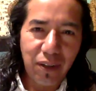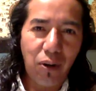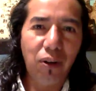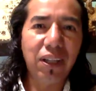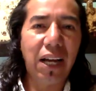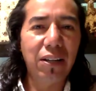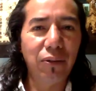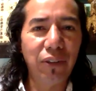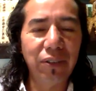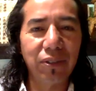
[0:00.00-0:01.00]
all kinds
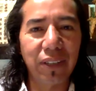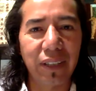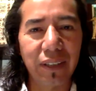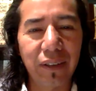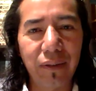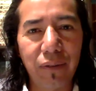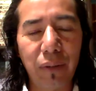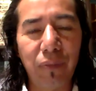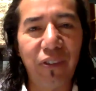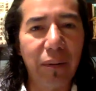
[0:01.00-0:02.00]
of industries,
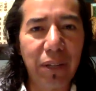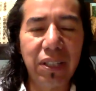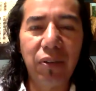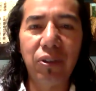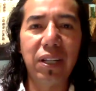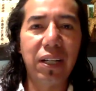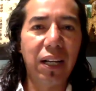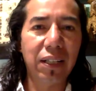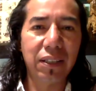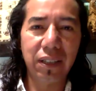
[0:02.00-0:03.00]
from
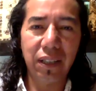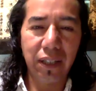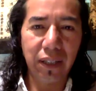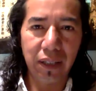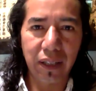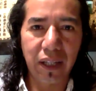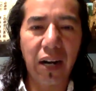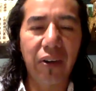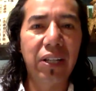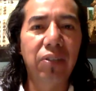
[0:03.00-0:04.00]
pharmaceuticals, uh,
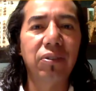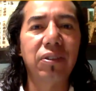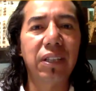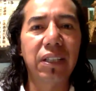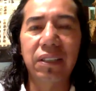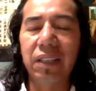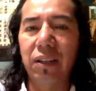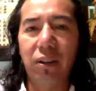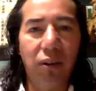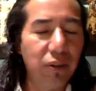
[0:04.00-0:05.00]
car industries,
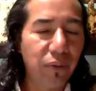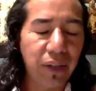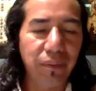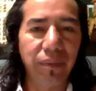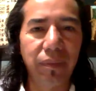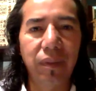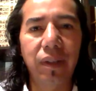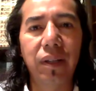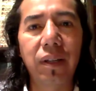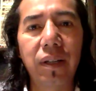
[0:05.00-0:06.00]
all of them.
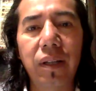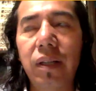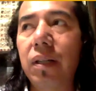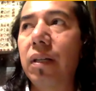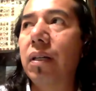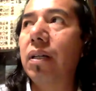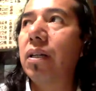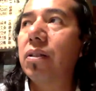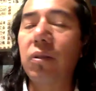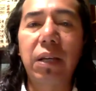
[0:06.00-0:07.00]

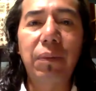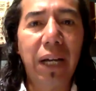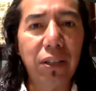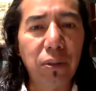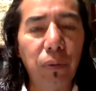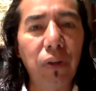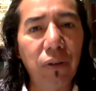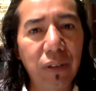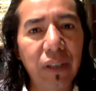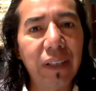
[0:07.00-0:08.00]
So they began to
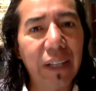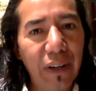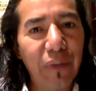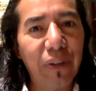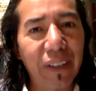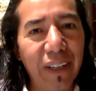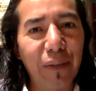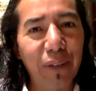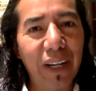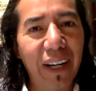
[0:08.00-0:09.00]
pollute the river
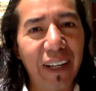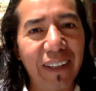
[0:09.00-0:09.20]
that we had,